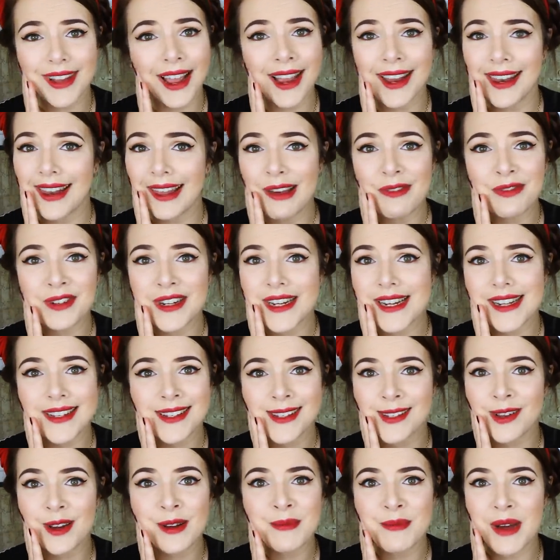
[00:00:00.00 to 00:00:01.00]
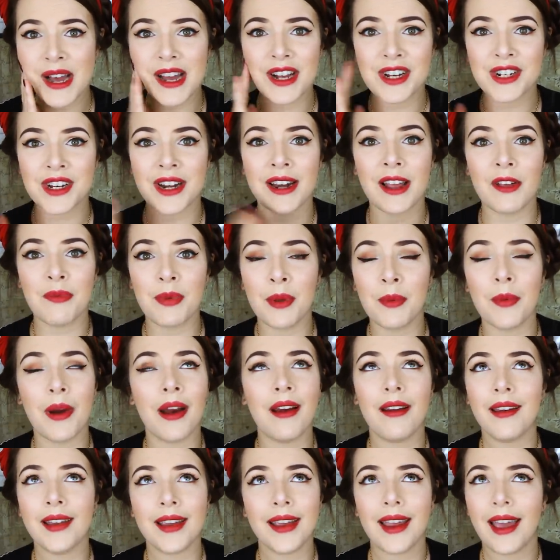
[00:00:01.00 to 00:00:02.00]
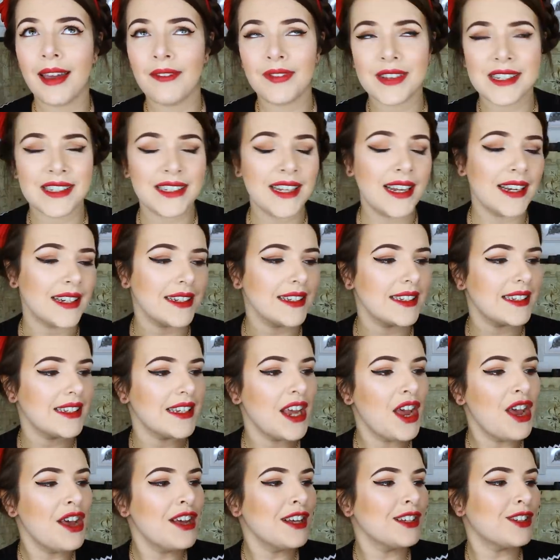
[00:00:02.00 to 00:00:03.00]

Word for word: I loved it so much, and I've been wearing it ever since.